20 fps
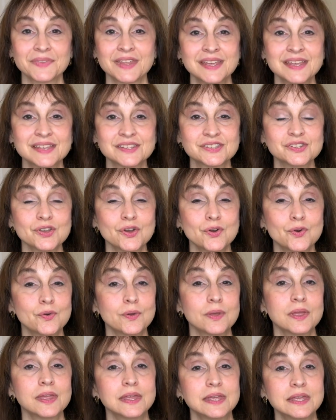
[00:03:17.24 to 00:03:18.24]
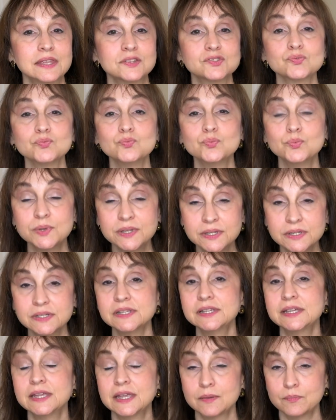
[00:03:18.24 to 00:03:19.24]
So it's
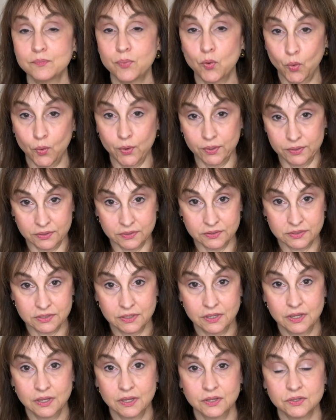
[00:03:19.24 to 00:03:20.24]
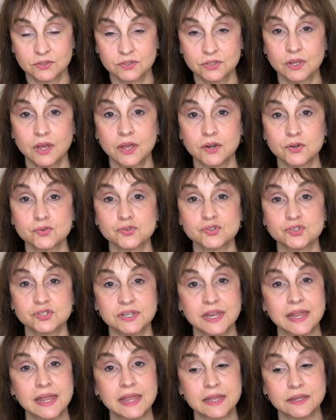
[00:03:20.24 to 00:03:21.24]
really important to
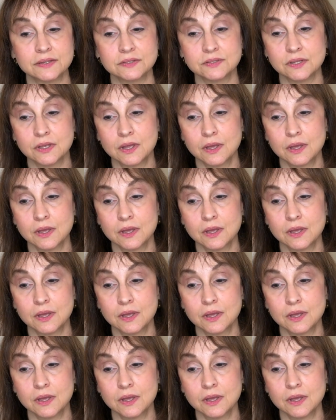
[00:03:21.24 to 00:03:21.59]
understand